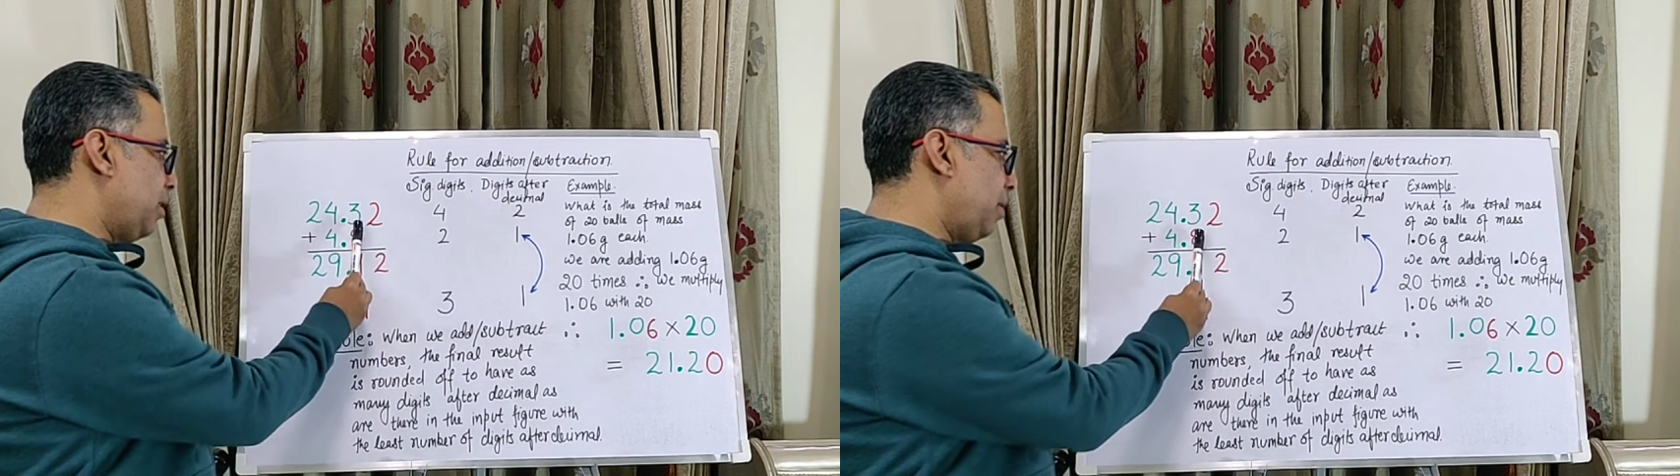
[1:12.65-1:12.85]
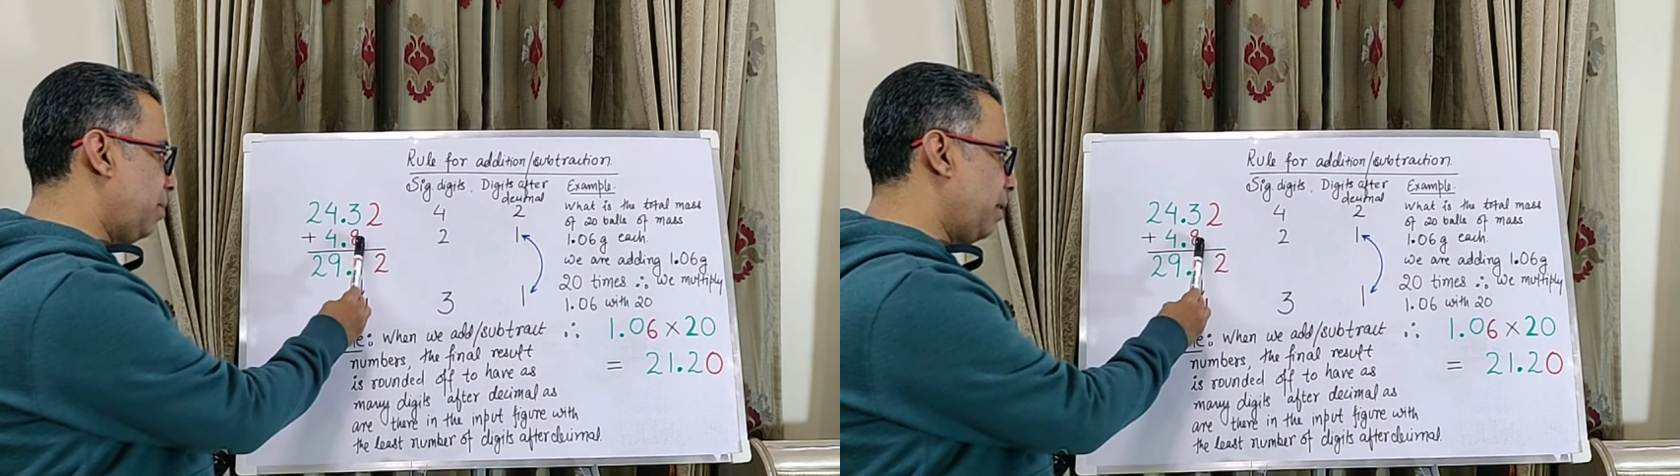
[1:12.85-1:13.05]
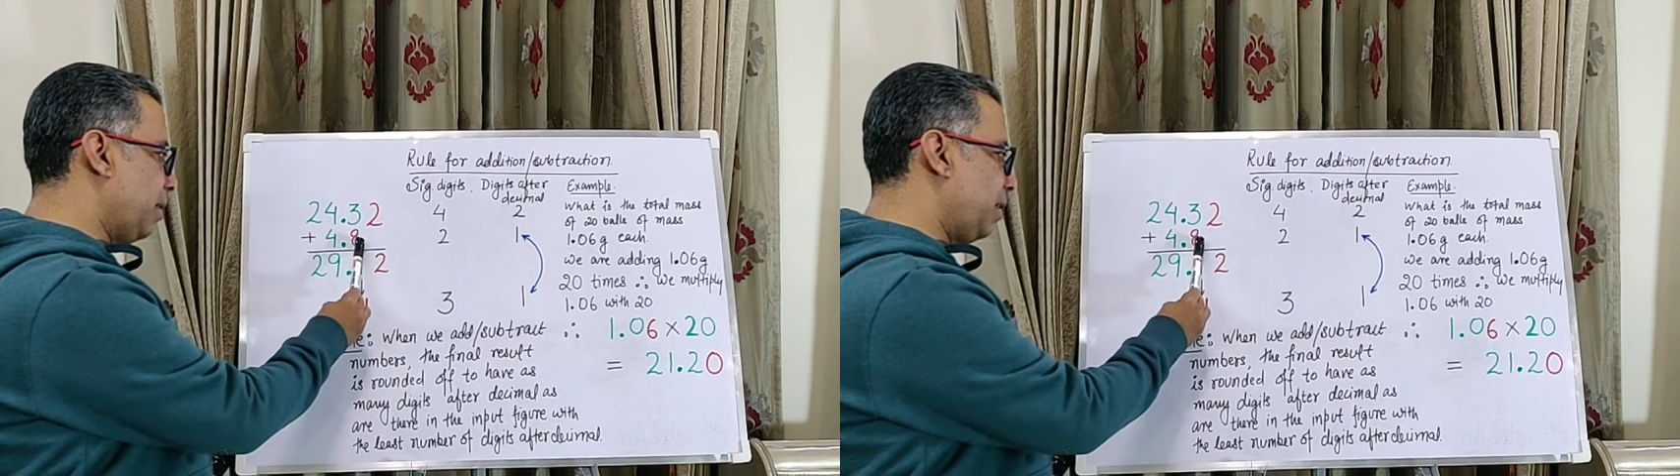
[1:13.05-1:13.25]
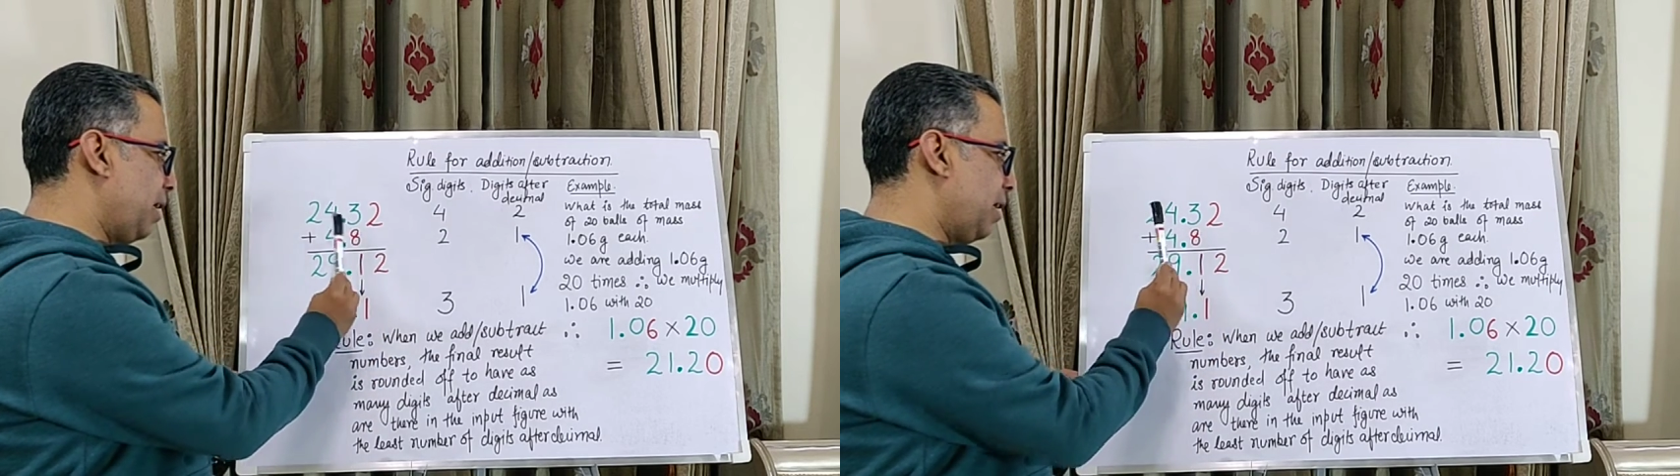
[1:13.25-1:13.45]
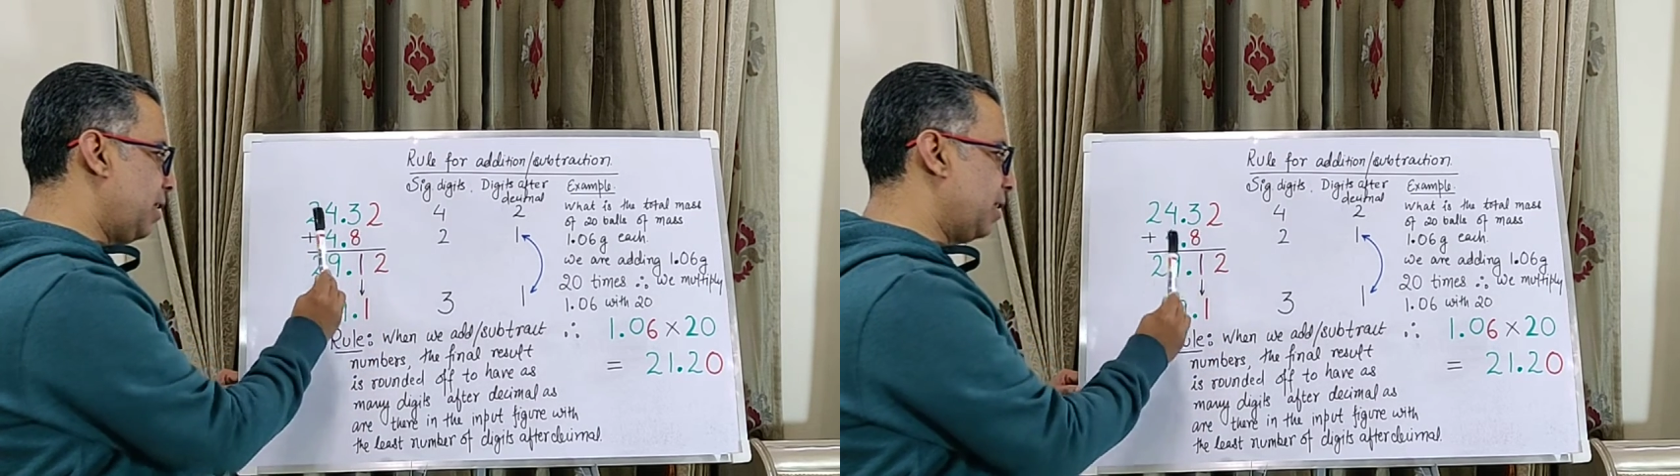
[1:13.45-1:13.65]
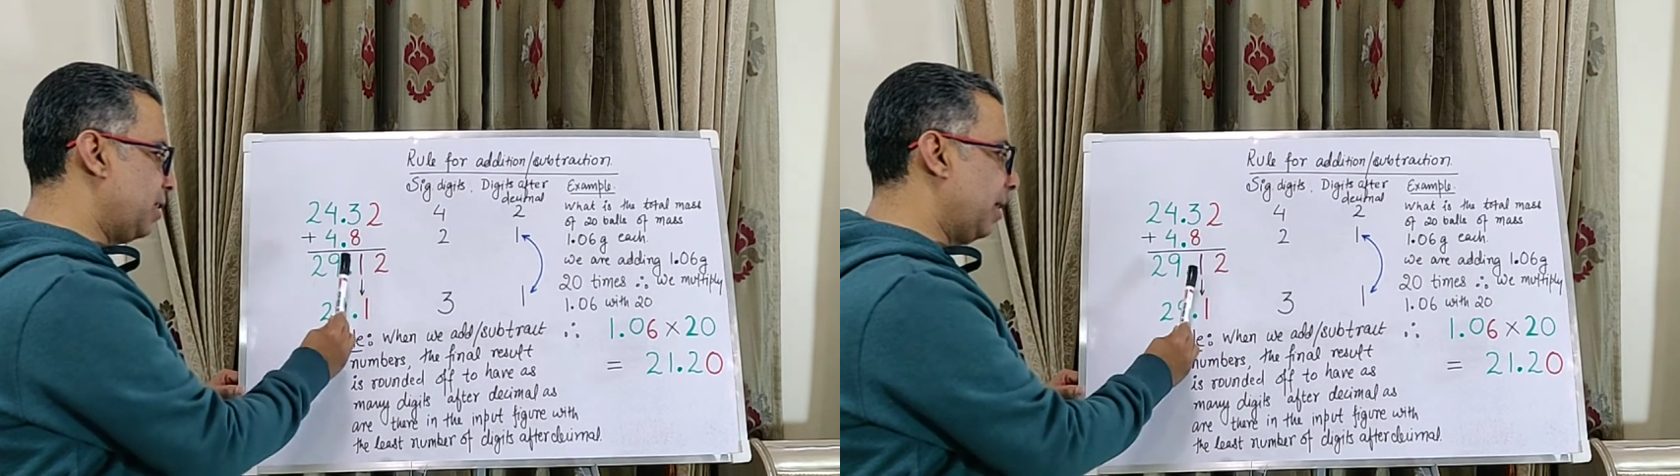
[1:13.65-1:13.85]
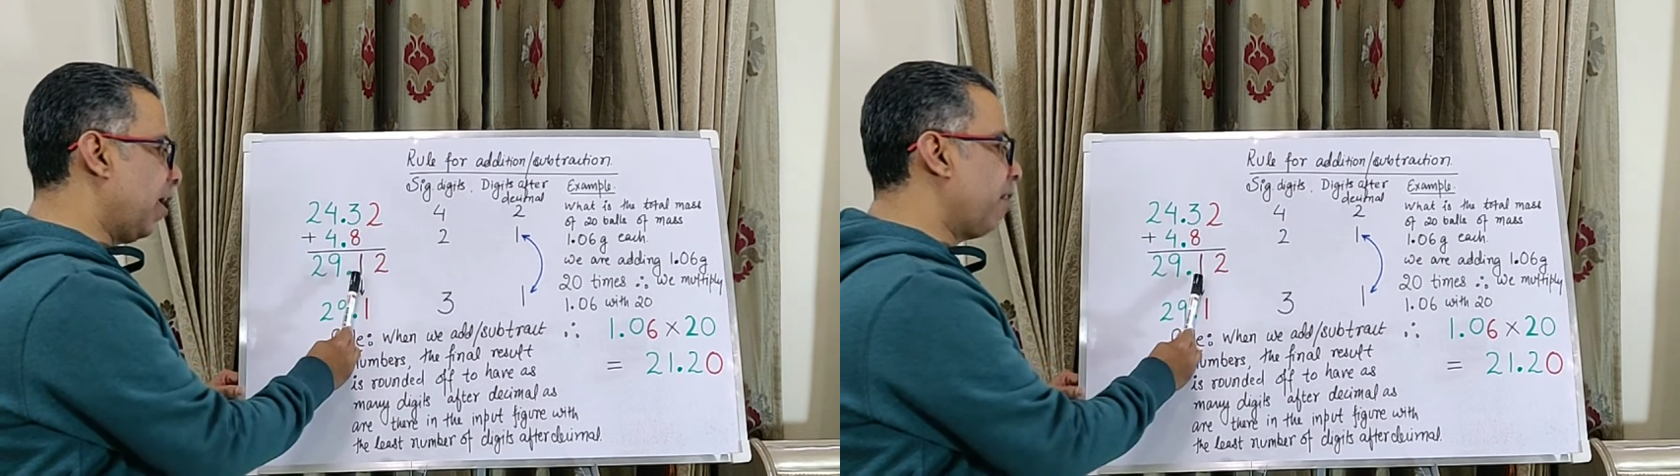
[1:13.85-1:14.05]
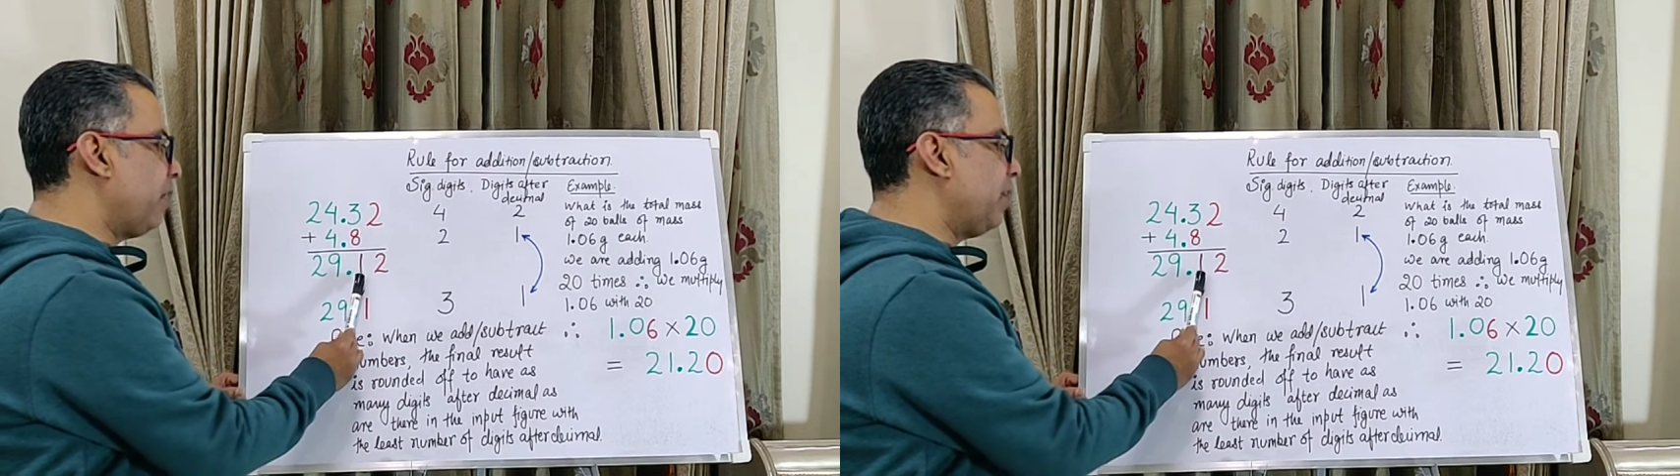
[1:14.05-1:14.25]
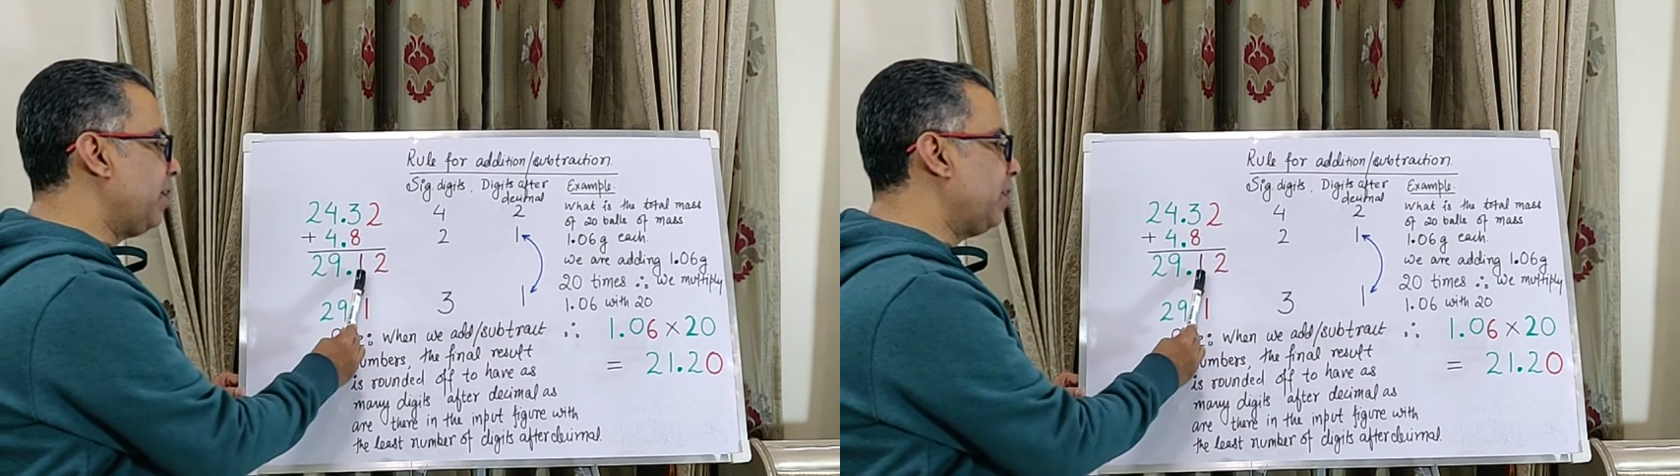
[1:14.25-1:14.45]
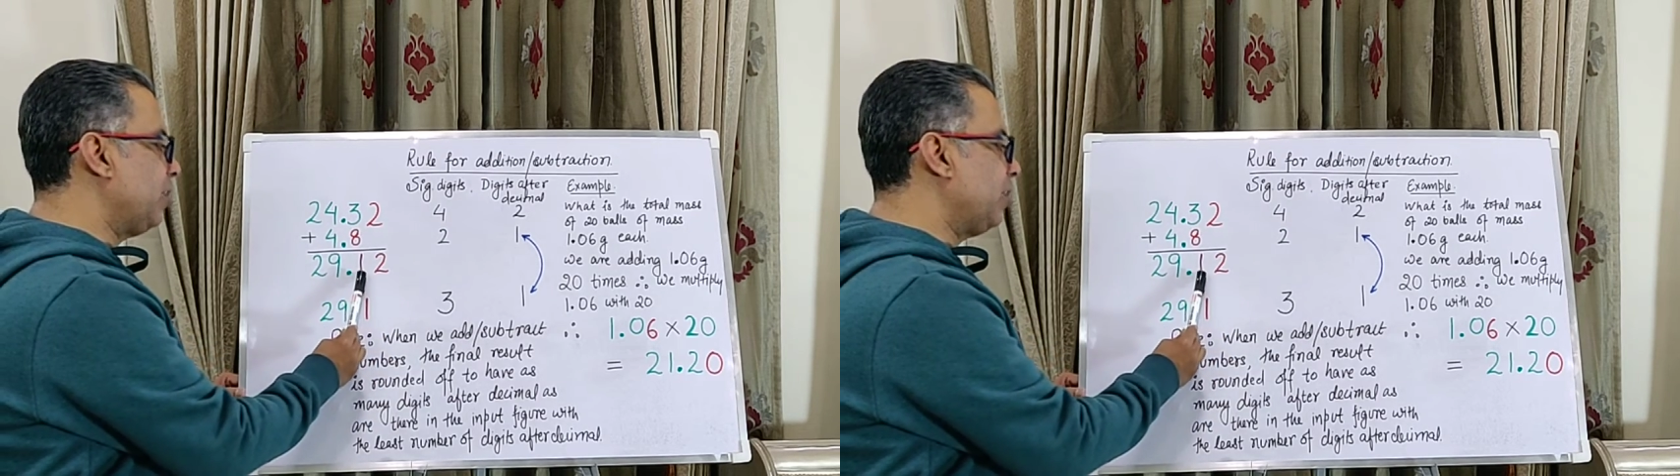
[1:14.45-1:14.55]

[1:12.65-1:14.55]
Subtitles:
3 plus 8 is 11,